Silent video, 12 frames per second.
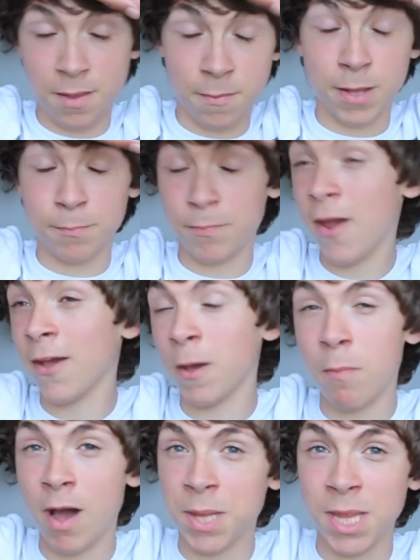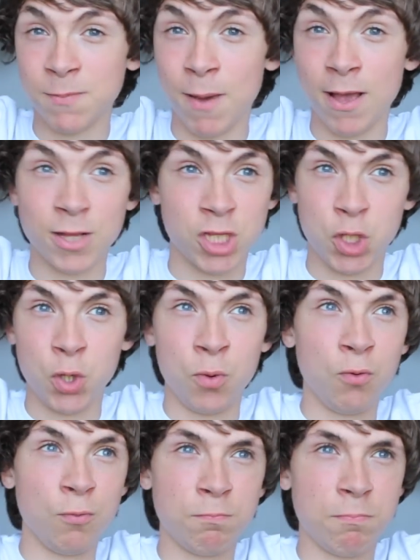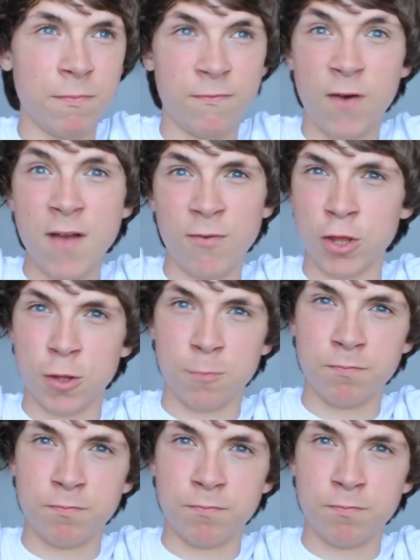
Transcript: I mean, bearing in mind there's about two people